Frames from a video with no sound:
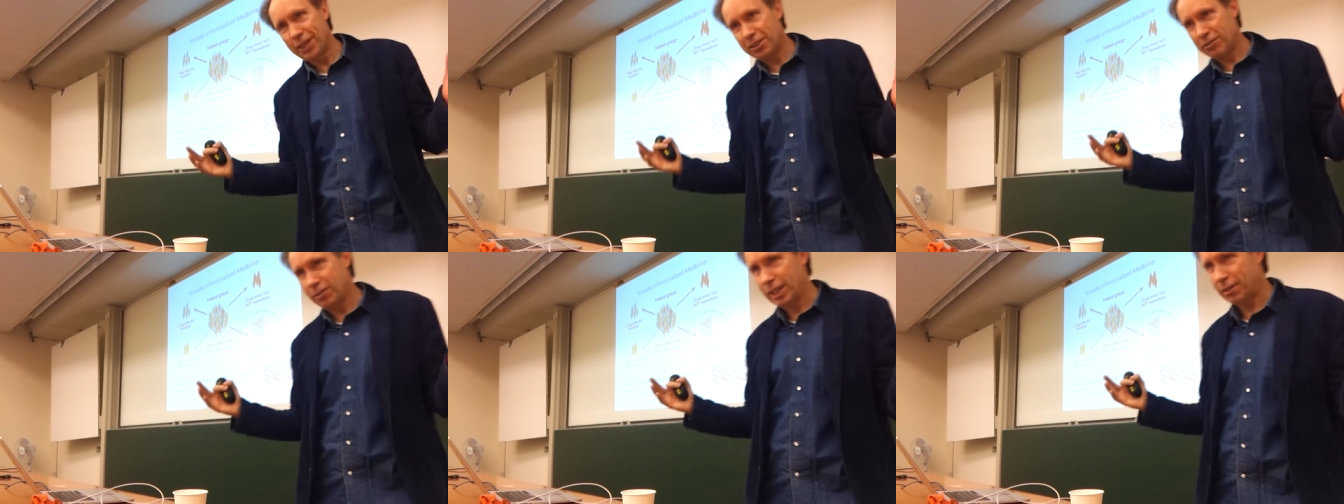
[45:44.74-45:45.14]

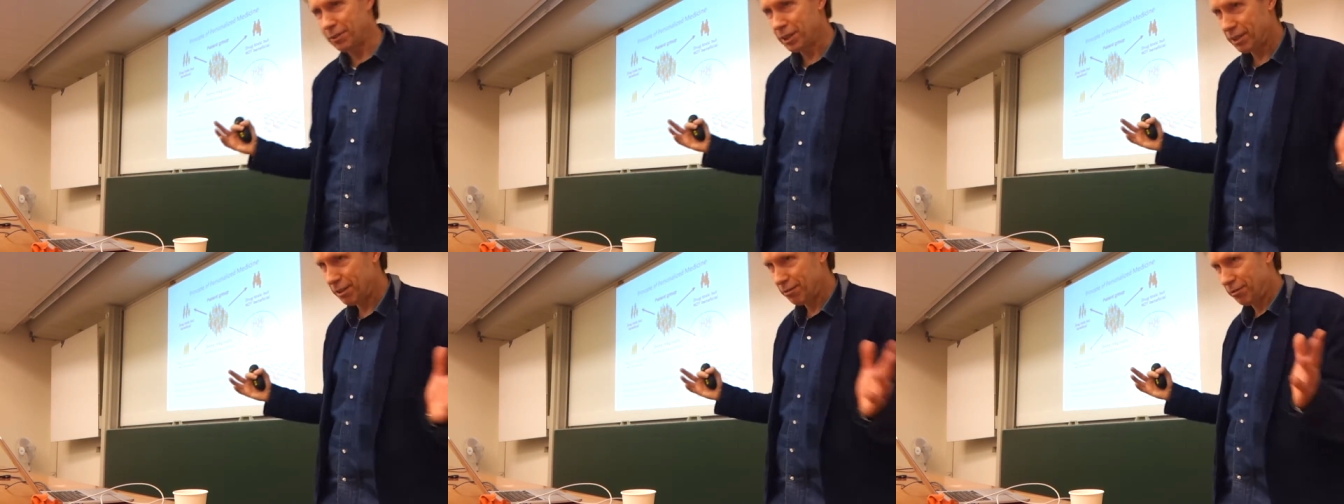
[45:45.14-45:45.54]
that's where
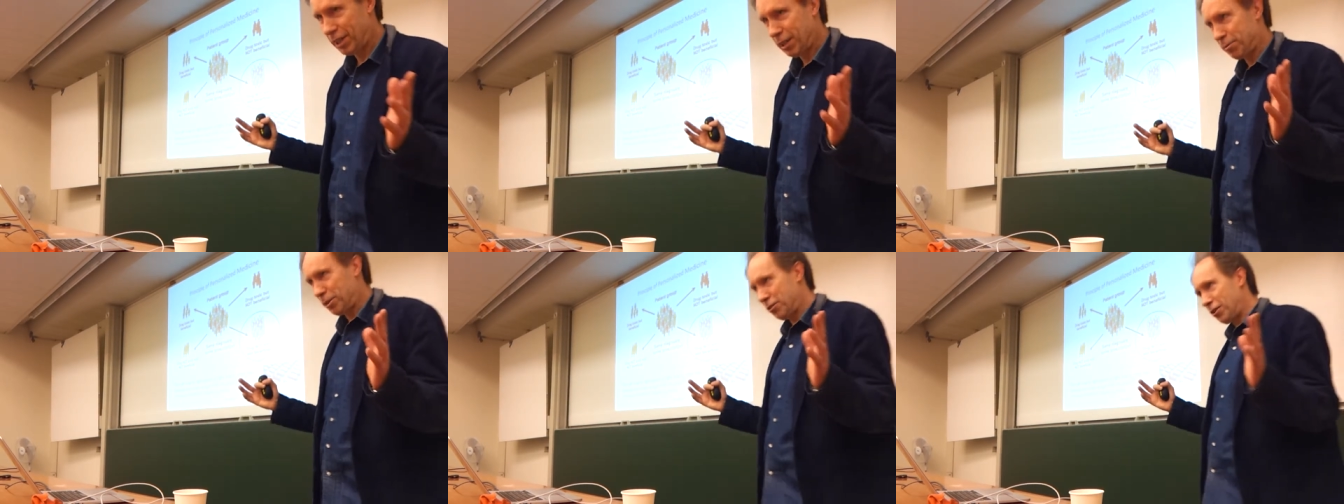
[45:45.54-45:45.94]
we
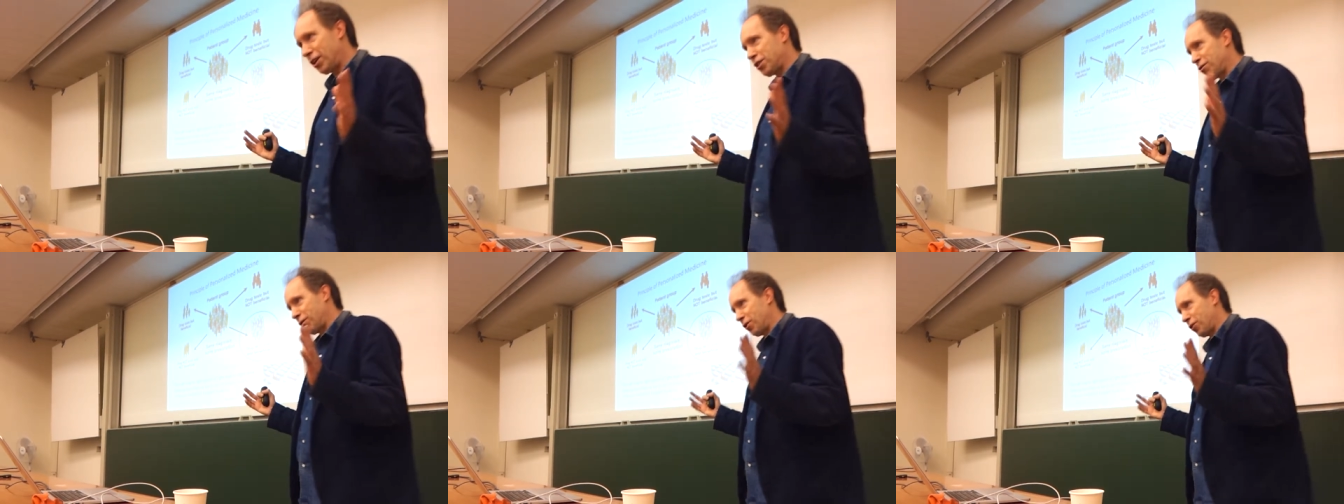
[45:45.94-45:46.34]
develop the
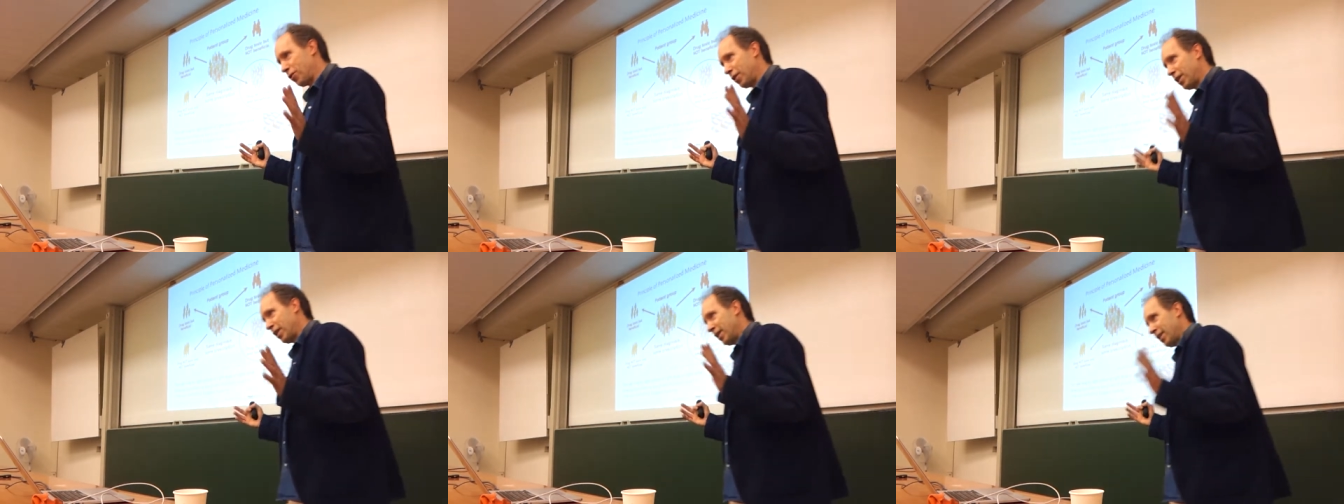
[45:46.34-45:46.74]
drugs
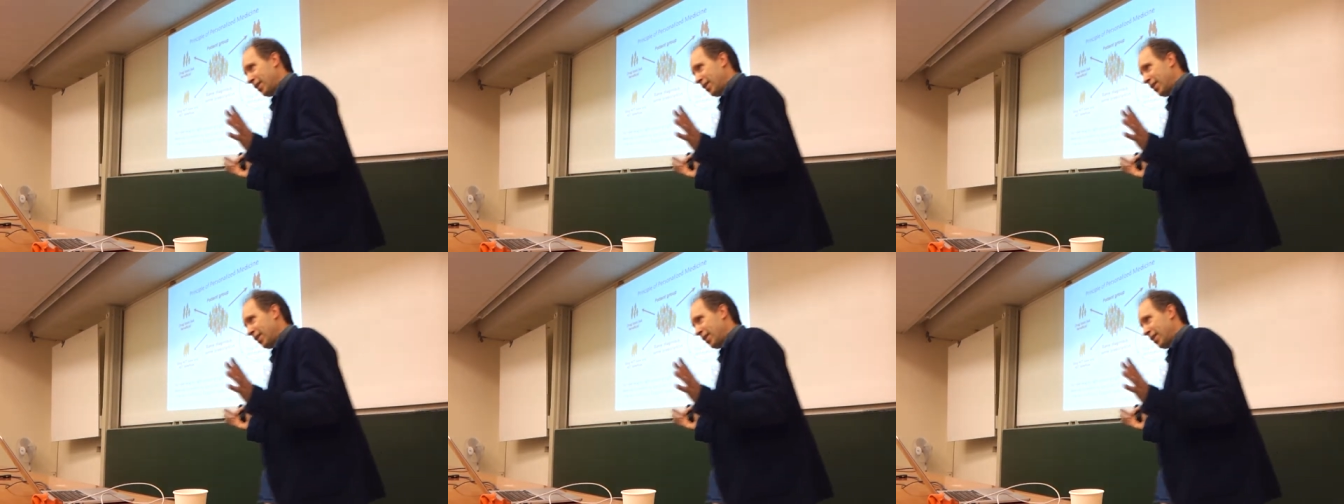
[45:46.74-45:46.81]
for.